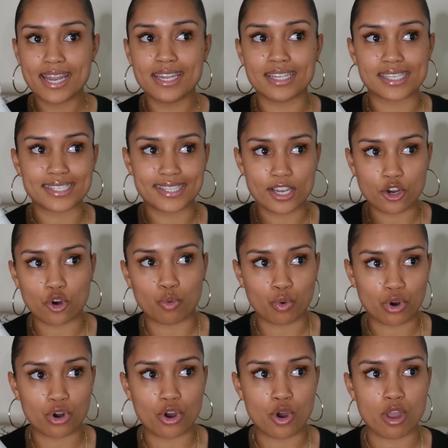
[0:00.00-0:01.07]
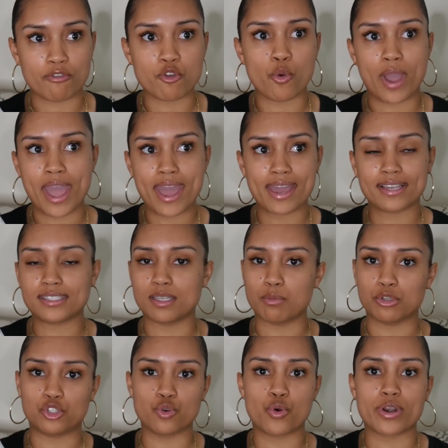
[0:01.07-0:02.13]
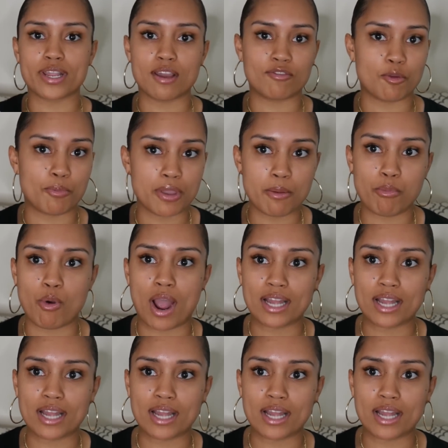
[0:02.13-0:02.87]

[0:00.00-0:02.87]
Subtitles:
in the sneaker world, if you ask the majority of the people,